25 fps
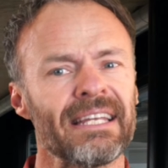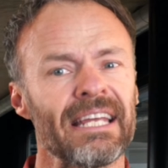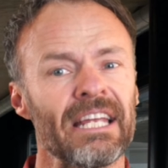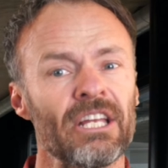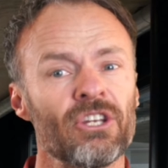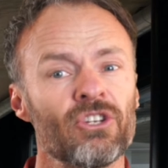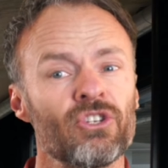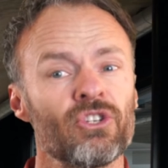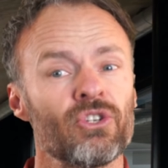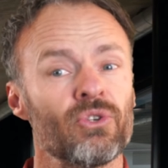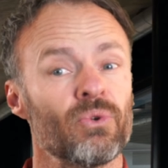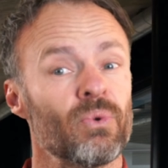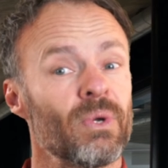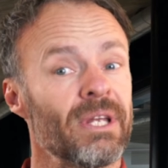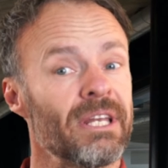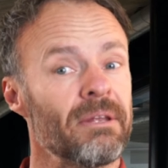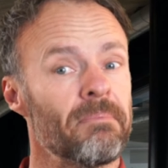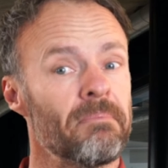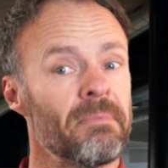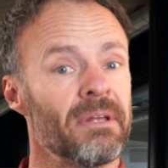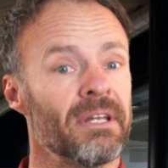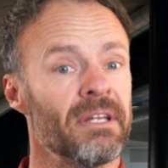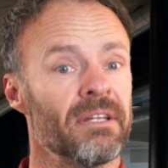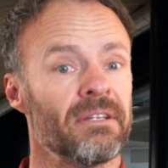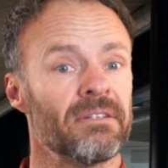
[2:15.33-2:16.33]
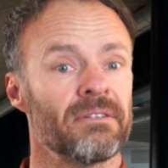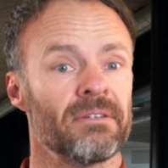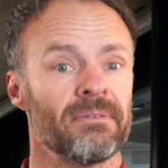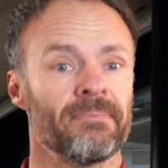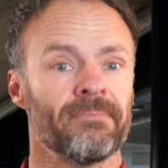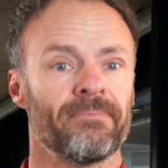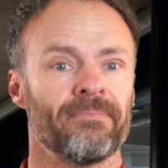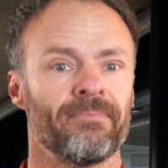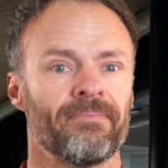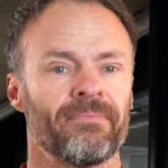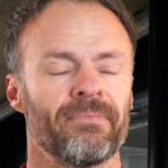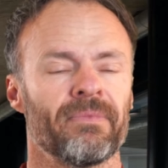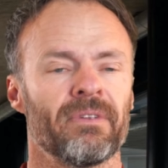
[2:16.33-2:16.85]
into in a minute.
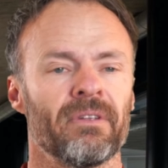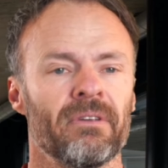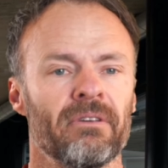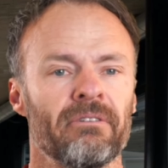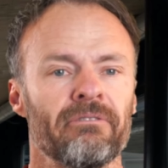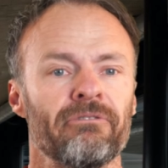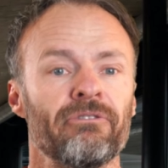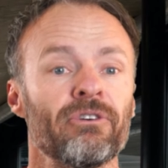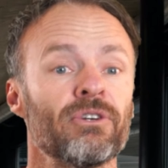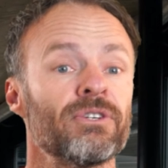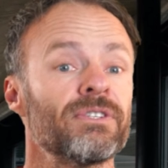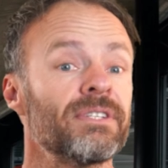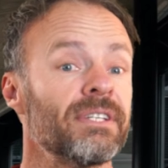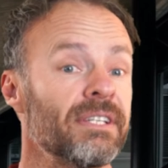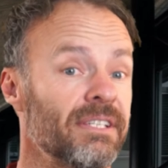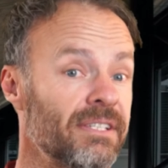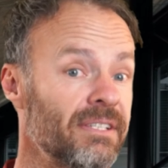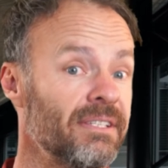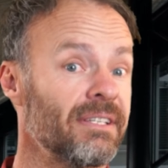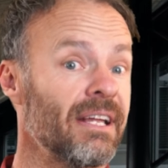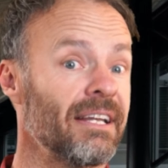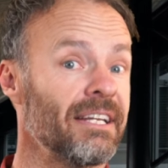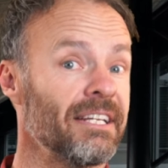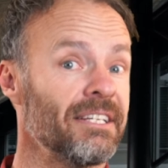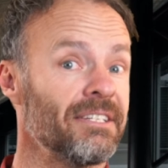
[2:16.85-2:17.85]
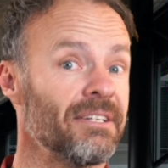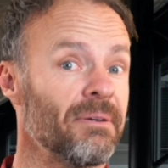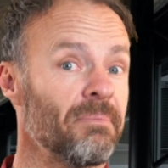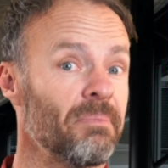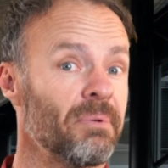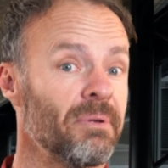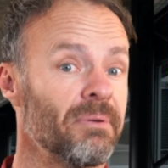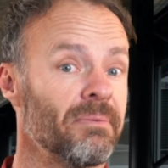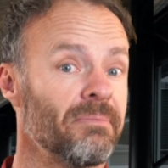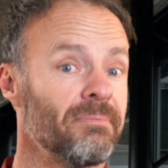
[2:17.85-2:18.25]
First, a study tip.